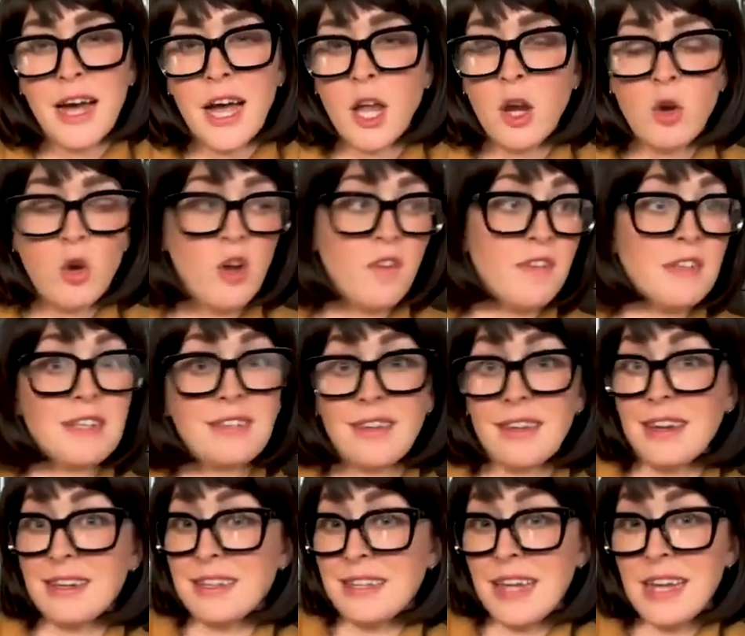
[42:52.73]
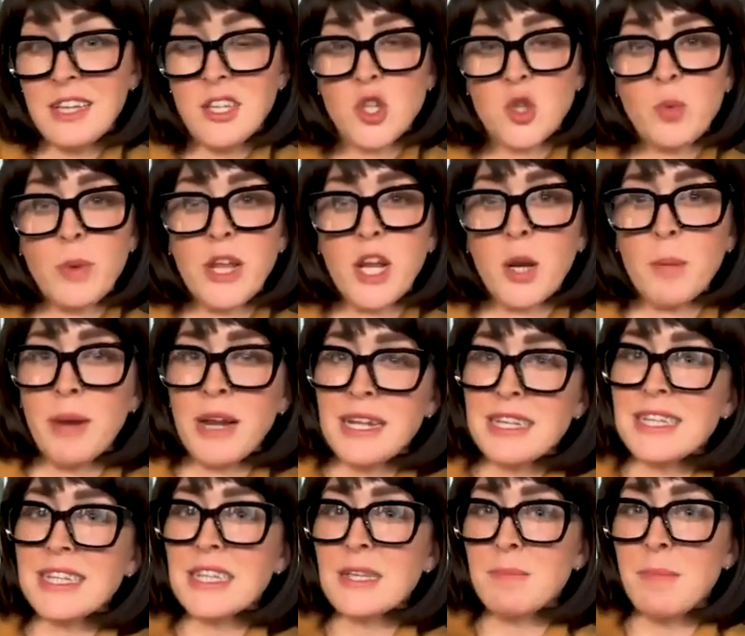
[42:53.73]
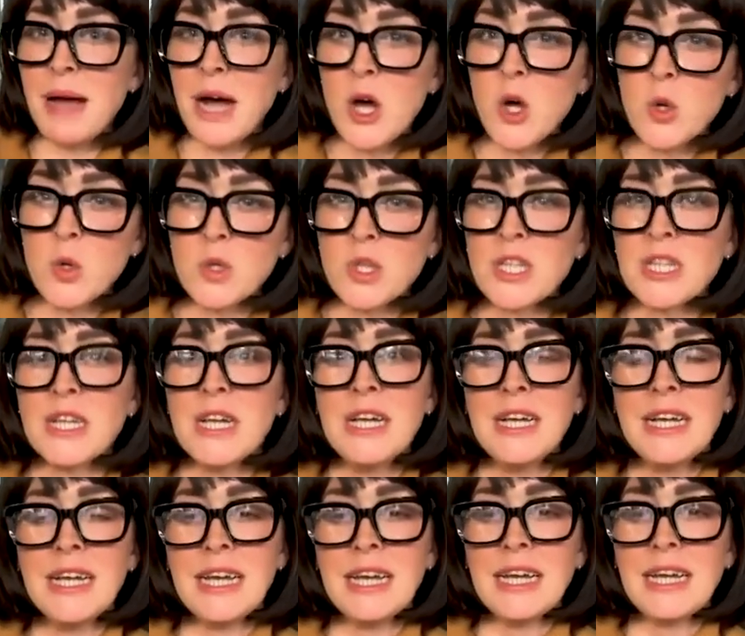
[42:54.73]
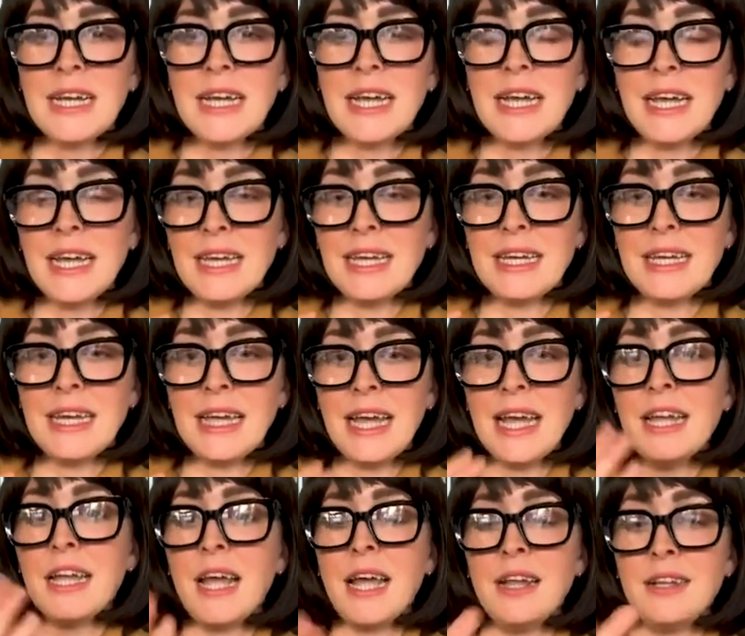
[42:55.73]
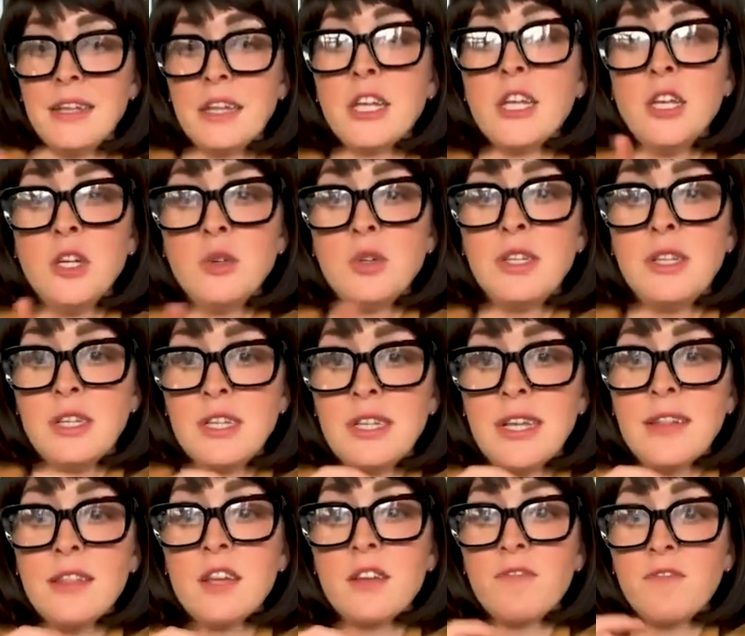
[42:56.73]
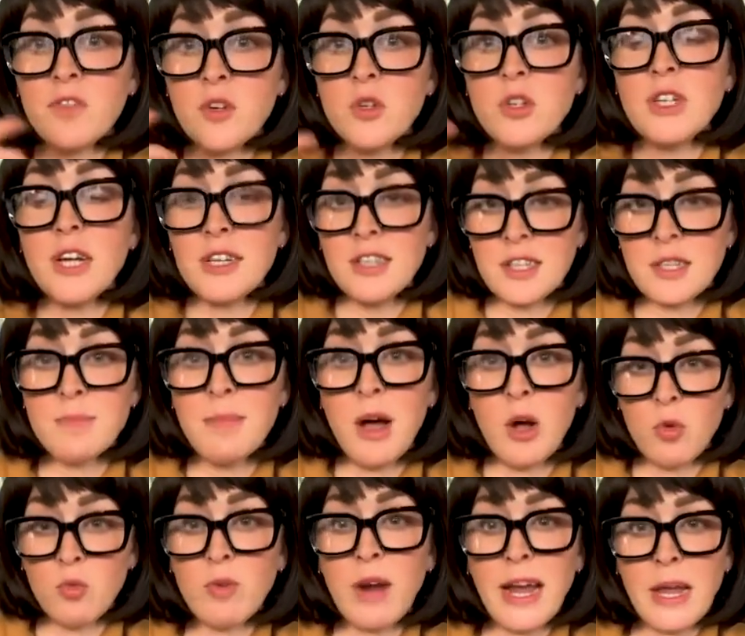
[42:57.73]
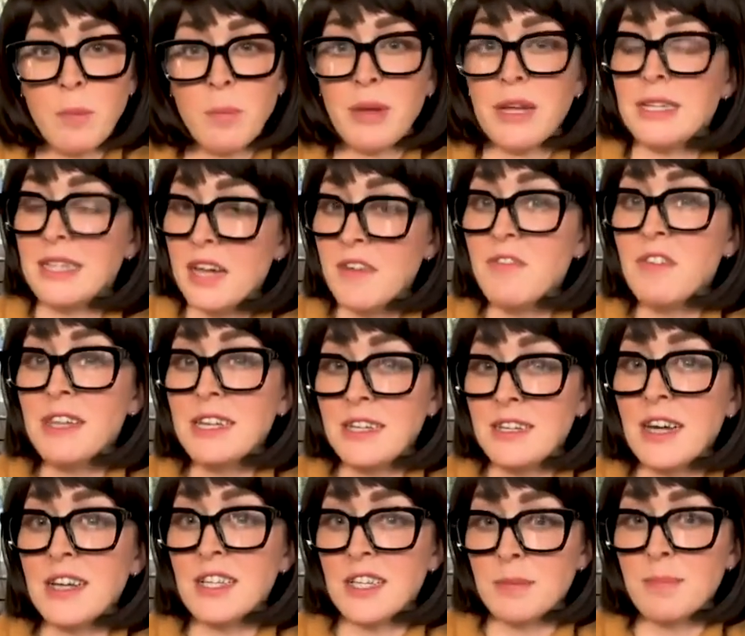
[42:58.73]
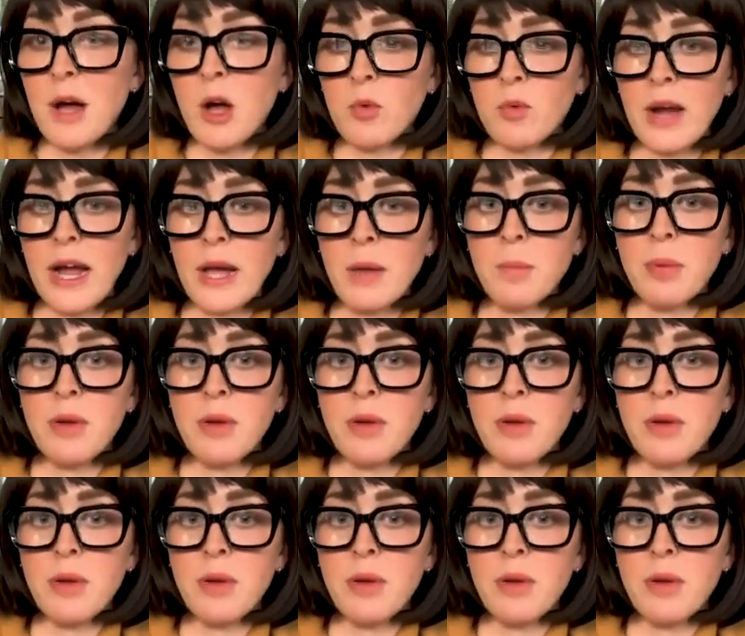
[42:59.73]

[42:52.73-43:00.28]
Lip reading: I don't know if it's going to taste sweeter, but it smells, and you said the fruit does smell ripe. It definitely does smell ripe.